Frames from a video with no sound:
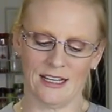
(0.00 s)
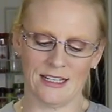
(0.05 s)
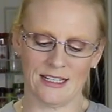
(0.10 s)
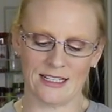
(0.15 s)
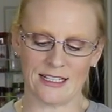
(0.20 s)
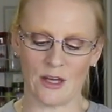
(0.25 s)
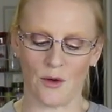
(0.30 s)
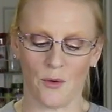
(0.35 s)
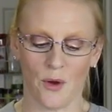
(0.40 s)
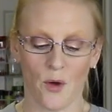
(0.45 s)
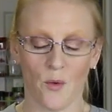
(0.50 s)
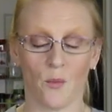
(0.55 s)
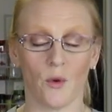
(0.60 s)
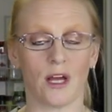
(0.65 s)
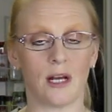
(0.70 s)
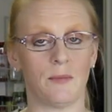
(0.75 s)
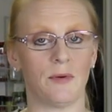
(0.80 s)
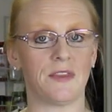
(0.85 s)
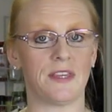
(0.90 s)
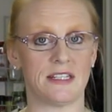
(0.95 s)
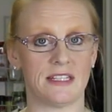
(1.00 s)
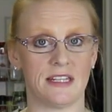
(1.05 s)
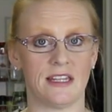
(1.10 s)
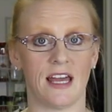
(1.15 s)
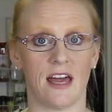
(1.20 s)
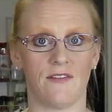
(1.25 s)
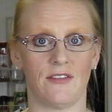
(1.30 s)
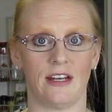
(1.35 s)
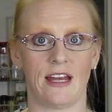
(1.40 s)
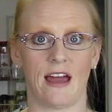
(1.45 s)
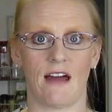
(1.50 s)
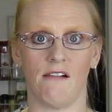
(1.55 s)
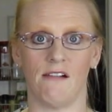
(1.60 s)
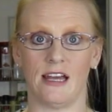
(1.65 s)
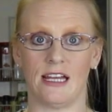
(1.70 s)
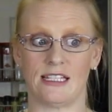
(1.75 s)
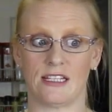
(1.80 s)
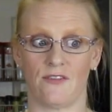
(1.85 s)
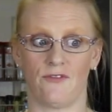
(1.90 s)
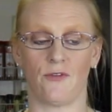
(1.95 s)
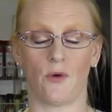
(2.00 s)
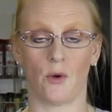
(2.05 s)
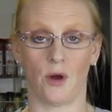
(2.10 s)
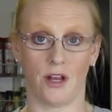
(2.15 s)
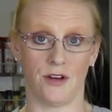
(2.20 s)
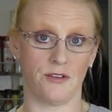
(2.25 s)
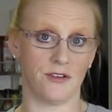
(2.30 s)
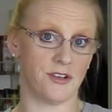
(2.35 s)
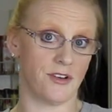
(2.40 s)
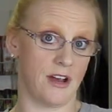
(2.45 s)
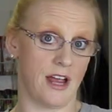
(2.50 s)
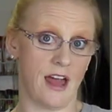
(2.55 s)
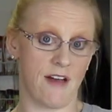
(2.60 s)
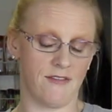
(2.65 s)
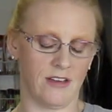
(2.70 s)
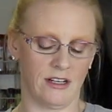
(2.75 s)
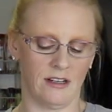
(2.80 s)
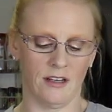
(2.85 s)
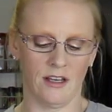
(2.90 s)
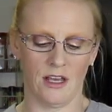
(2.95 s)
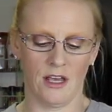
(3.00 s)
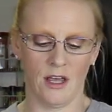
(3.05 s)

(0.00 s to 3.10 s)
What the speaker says: So we're going to put this in the oven now. It's a 400-degree oven.